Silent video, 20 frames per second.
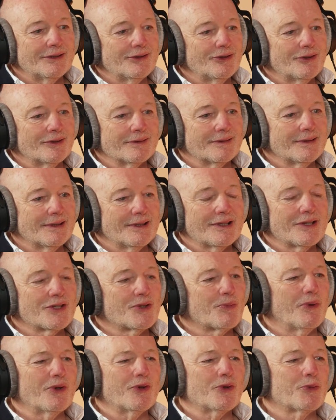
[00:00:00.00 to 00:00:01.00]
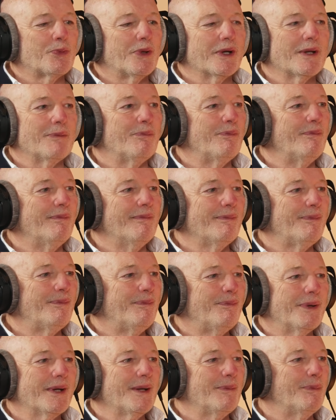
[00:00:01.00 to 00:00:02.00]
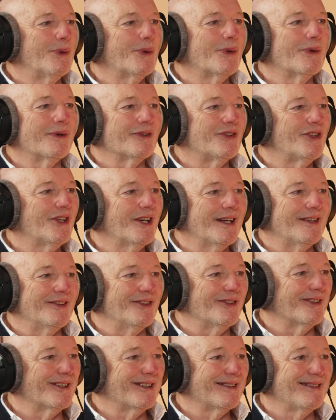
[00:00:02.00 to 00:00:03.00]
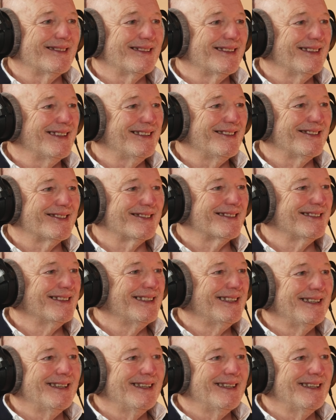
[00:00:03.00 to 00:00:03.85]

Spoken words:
No. It's pretty poor at change, right? It's